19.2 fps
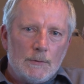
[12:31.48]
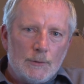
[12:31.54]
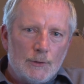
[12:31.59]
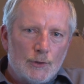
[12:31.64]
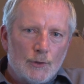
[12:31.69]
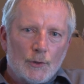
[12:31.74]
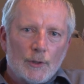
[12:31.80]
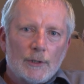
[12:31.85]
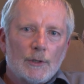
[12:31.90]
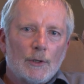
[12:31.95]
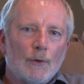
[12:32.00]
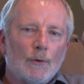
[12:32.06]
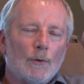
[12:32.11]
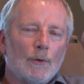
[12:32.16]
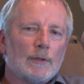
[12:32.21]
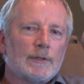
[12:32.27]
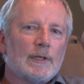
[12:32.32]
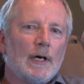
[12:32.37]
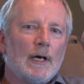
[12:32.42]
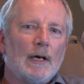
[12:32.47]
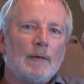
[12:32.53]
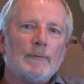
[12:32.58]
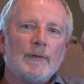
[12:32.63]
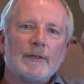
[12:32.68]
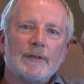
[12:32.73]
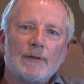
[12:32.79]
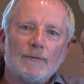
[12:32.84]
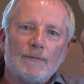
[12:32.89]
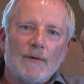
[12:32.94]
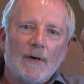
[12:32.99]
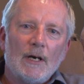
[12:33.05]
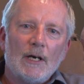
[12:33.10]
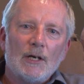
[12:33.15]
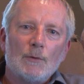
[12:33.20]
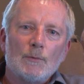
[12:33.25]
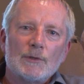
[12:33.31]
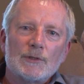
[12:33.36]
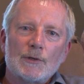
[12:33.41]
during the whole time that the
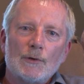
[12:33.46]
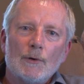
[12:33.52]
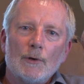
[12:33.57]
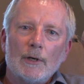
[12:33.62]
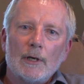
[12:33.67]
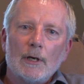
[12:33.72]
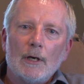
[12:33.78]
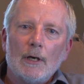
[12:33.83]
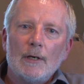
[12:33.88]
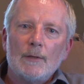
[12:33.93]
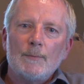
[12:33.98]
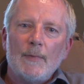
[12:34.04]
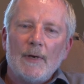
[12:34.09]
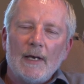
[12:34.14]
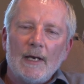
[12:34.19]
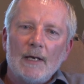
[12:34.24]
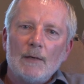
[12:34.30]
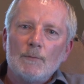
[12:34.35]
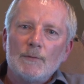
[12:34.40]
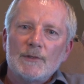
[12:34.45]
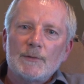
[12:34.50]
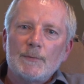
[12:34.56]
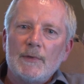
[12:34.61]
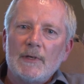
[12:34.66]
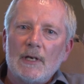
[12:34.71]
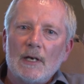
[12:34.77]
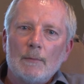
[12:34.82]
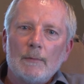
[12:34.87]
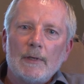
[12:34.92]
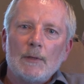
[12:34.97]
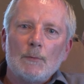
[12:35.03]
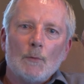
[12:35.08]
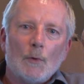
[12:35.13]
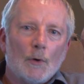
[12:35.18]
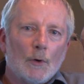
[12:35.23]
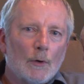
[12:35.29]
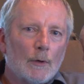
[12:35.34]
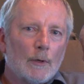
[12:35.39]
fire was going on, Pam was becoming
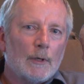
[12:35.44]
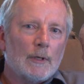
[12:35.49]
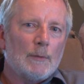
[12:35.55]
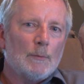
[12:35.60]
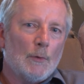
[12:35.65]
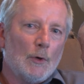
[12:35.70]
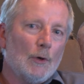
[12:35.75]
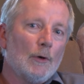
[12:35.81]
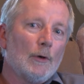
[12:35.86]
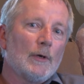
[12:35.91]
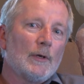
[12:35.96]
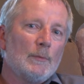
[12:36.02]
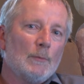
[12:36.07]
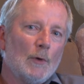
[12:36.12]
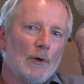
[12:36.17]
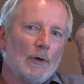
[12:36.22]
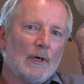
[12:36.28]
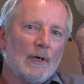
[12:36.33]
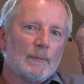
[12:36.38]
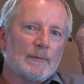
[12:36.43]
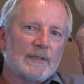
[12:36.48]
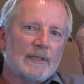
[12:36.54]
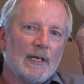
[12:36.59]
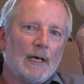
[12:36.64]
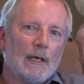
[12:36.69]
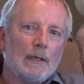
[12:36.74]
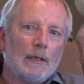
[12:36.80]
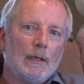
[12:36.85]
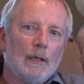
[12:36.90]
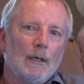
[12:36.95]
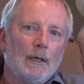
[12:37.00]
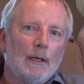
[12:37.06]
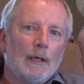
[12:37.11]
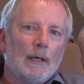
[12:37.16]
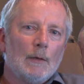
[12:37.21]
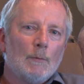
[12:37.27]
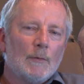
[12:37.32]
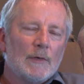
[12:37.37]
more and more and more upset.
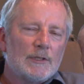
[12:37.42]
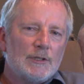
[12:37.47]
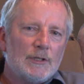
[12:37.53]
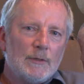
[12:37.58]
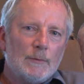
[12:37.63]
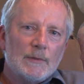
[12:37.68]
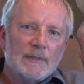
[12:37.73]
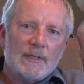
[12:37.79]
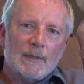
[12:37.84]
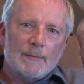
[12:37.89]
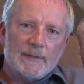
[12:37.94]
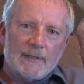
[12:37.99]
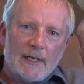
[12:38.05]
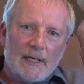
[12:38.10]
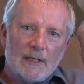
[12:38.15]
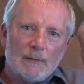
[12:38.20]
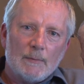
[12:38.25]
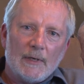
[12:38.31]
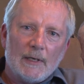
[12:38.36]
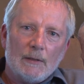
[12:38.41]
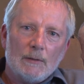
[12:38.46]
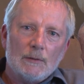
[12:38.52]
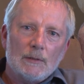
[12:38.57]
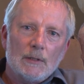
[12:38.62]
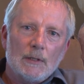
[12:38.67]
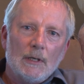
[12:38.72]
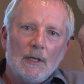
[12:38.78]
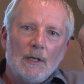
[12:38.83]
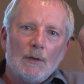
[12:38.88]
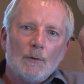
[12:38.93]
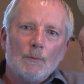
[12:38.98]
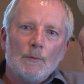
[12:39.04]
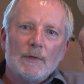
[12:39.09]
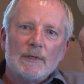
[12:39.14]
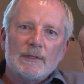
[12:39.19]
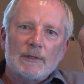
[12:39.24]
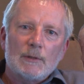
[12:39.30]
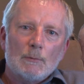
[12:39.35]
And what she was upset about
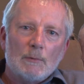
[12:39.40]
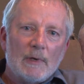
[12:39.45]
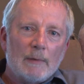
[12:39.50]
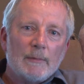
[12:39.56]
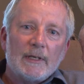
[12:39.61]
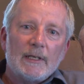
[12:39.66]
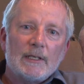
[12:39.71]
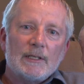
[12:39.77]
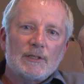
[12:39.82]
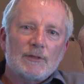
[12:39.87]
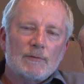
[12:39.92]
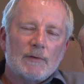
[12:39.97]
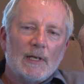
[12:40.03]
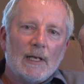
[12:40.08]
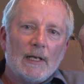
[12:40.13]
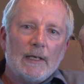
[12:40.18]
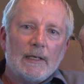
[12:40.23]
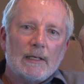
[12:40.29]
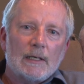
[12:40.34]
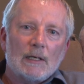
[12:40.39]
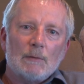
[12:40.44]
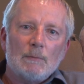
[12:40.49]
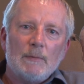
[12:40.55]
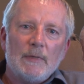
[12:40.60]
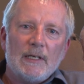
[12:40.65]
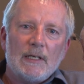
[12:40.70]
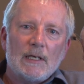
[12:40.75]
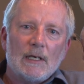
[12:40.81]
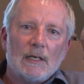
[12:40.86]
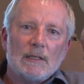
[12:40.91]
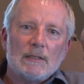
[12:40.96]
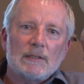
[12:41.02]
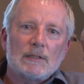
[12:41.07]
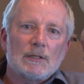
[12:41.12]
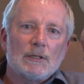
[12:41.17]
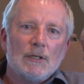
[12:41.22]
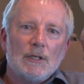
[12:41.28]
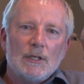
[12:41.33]
was the women in Sri Lanka,
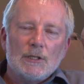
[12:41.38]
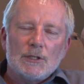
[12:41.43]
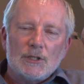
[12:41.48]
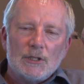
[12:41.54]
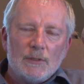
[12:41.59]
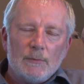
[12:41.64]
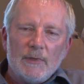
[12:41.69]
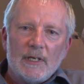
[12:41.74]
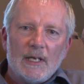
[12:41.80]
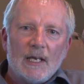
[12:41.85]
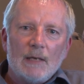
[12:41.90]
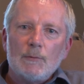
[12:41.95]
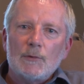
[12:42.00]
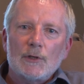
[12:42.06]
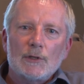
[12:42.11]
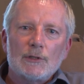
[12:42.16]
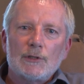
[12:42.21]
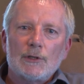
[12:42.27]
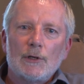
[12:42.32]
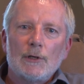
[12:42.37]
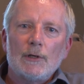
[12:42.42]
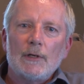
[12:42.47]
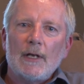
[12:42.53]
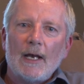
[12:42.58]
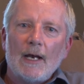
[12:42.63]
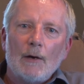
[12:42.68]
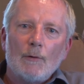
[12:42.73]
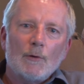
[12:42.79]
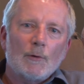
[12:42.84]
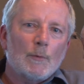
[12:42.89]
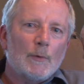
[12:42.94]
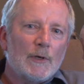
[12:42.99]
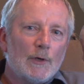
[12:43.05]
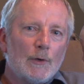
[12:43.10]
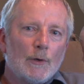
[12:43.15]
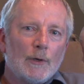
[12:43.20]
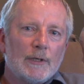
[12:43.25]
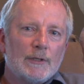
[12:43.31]
because she became concerned, how are we
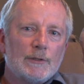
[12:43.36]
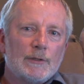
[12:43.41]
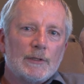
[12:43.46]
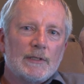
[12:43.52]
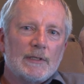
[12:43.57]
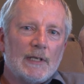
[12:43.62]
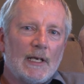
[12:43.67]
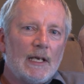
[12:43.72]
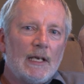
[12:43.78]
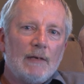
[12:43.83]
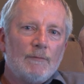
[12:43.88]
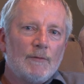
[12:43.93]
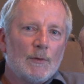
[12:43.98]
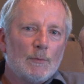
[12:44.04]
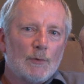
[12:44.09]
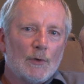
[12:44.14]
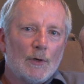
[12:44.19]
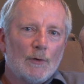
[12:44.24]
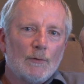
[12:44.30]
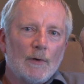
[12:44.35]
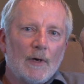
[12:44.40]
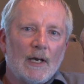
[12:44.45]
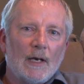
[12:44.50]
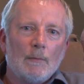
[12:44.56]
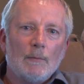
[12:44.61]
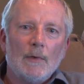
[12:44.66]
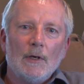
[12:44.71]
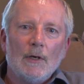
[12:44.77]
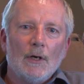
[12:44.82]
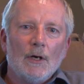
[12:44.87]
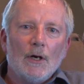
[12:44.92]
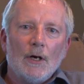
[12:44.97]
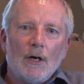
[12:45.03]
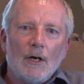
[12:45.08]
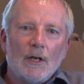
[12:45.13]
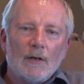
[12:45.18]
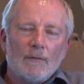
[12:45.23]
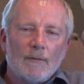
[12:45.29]
going to save the program?
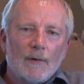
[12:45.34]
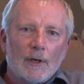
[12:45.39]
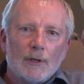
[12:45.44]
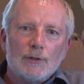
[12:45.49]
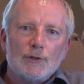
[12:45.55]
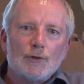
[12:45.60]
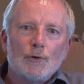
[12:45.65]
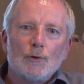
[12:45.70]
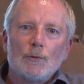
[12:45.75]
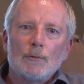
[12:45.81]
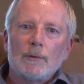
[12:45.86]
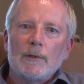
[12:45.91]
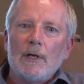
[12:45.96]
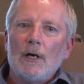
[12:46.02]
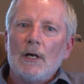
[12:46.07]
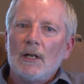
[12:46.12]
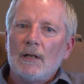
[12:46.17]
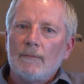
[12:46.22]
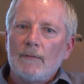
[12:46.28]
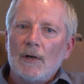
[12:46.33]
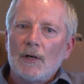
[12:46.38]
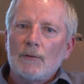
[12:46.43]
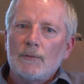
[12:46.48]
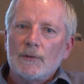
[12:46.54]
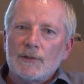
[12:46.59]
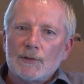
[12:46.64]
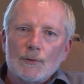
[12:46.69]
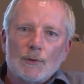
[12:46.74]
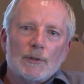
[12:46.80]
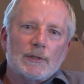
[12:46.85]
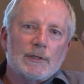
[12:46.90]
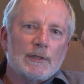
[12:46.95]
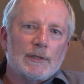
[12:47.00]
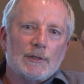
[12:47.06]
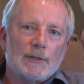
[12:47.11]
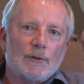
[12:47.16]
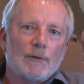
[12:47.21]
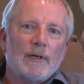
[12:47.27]
All of our jewelry, all of our
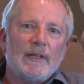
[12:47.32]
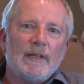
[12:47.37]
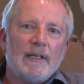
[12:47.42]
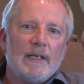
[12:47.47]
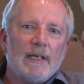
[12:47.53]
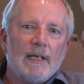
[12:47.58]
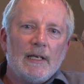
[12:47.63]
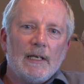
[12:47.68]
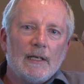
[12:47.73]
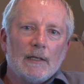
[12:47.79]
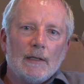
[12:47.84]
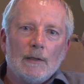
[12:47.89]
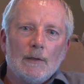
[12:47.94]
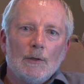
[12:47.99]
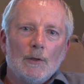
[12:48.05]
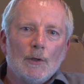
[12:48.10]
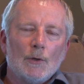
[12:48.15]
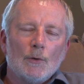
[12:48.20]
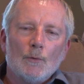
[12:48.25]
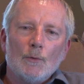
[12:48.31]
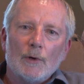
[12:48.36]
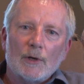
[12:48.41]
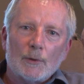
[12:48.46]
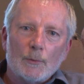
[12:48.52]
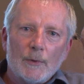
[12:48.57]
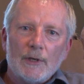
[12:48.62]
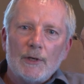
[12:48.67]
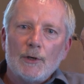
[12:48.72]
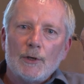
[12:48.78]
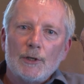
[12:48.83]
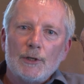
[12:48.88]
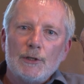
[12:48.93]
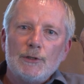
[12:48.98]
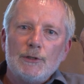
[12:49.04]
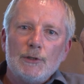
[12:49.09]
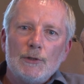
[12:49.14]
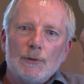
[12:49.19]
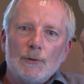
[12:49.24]
resources are in the inn. What are we going
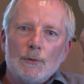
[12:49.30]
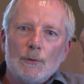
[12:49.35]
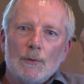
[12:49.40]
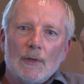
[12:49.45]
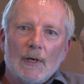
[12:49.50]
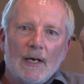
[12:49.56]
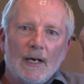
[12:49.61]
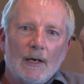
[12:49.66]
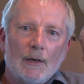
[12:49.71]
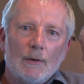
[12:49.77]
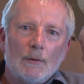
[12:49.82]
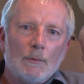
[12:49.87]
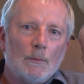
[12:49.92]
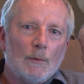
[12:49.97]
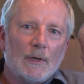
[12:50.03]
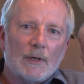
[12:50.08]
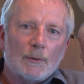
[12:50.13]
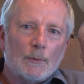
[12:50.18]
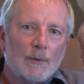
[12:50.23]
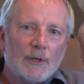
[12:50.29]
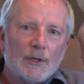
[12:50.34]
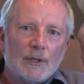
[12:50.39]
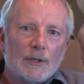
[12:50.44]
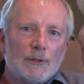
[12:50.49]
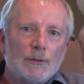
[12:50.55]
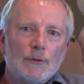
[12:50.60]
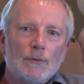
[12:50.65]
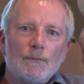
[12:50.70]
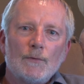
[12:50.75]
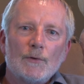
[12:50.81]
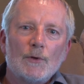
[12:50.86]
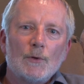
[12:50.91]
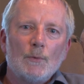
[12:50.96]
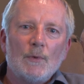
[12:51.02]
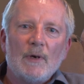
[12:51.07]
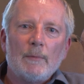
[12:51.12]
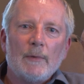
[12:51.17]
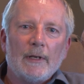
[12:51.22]
to do? What are we going to do for the
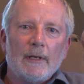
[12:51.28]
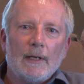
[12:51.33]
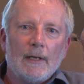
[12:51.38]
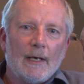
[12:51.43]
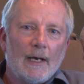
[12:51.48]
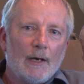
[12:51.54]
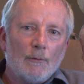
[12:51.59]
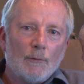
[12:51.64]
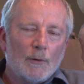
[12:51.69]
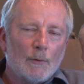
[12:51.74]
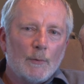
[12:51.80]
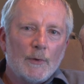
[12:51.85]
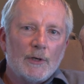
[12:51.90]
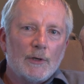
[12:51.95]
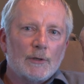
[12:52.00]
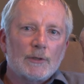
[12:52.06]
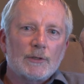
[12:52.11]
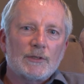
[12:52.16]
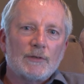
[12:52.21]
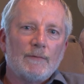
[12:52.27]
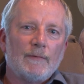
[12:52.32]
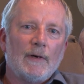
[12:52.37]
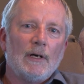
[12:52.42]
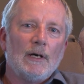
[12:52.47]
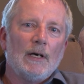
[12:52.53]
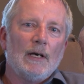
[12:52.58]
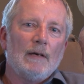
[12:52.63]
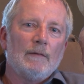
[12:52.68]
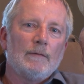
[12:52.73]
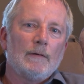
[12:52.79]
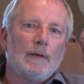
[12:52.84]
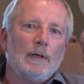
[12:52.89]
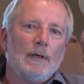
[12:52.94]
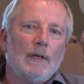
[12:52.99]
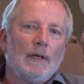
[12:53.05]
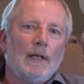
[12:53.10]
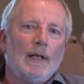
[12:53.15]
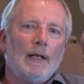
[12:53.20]
women? How are we going to survive?
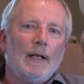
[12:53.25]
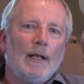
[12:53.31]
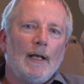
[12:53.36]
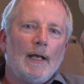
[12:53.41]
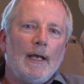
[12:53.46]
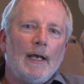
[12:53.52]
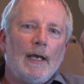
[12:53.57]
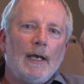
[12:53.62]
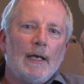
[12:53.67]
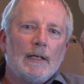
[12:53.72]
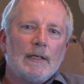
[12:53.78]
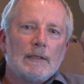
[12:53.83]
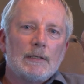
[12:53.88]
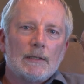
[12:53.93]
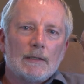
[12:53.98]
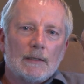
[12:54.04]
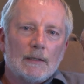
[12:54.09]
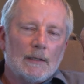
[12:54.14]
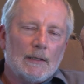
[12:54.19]
And